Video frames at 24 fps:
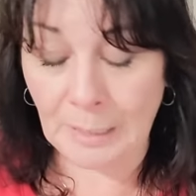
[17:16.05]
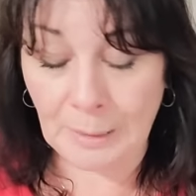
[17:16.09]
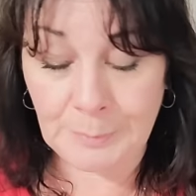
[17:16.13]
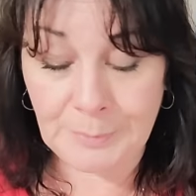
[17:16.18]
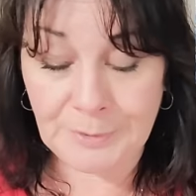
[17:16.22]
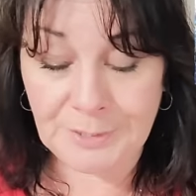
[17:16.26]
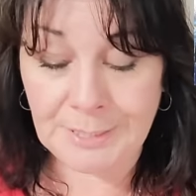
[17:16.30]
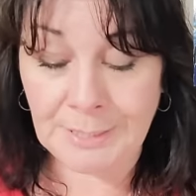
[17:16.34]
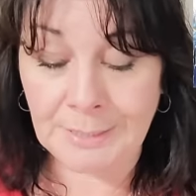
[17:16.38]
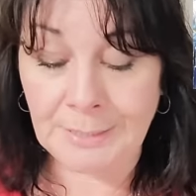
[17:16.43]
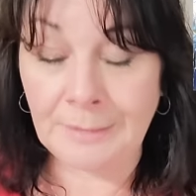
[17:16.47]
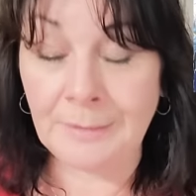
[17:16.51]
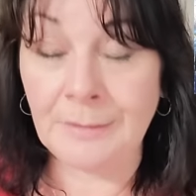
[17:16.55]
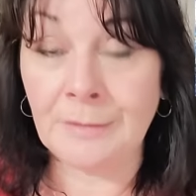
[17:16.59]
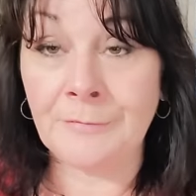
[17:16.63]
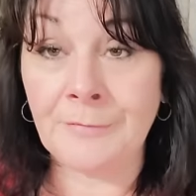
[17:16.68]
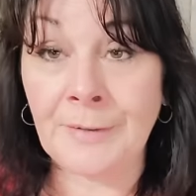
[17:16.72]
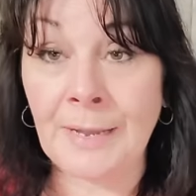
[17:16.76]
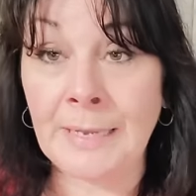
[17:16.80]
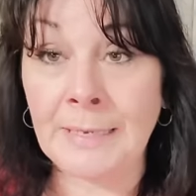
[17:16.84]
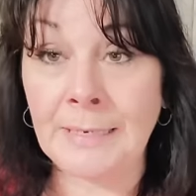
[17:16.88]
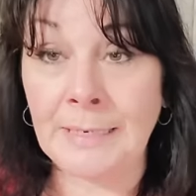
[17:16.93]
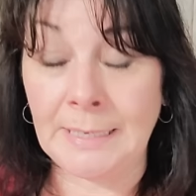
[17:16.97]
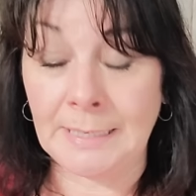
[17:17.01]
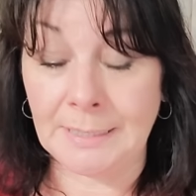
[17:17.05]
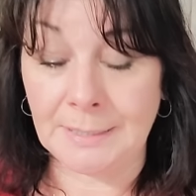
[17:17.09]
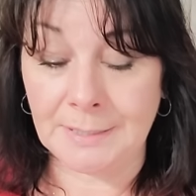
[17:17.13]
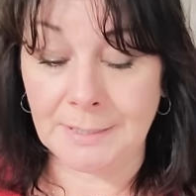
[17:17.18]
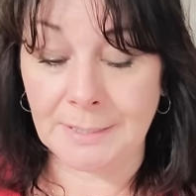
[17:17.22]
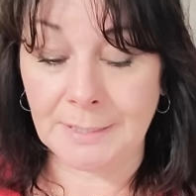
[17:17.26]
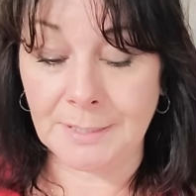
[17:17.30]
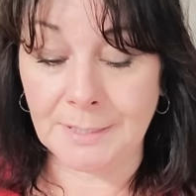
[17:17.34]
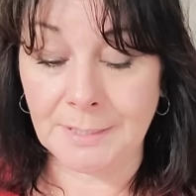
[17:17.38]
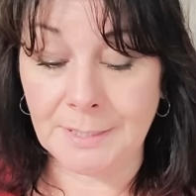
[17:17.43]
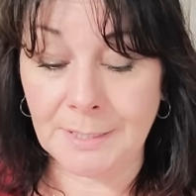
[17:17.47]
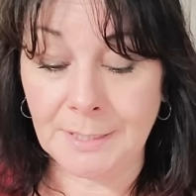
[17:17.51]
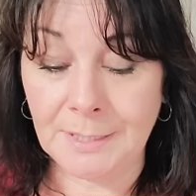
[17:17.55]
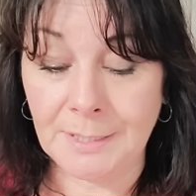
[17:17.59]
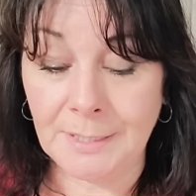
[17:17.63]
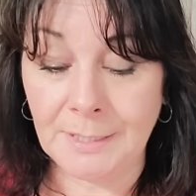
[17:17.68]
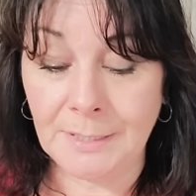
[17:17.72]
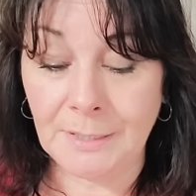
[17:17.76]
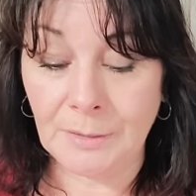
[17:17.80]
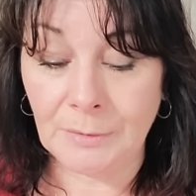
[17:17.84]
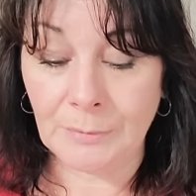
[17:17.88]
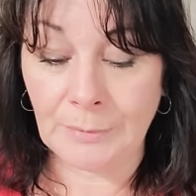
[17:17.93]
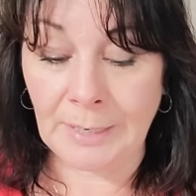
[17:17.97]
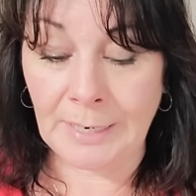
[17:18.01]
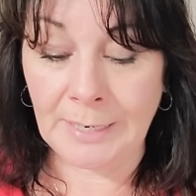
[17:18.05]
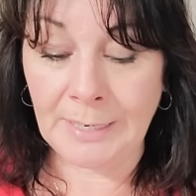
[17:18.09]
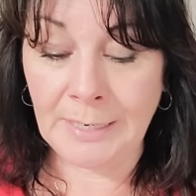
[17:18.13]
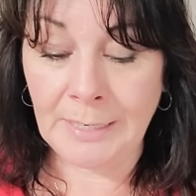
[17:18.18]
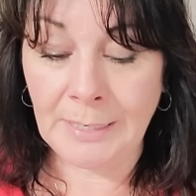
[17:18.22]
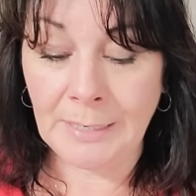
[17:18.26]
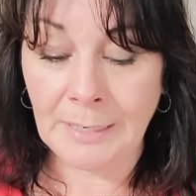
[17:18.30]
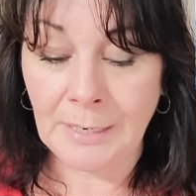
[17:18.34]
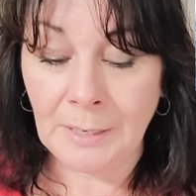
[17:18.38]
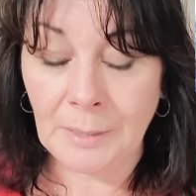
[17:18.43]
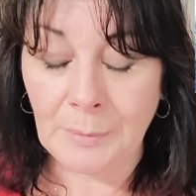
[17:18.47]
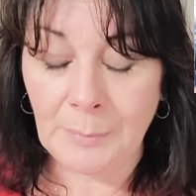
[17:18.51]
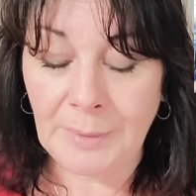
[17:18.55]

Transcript: upset in the finances, right?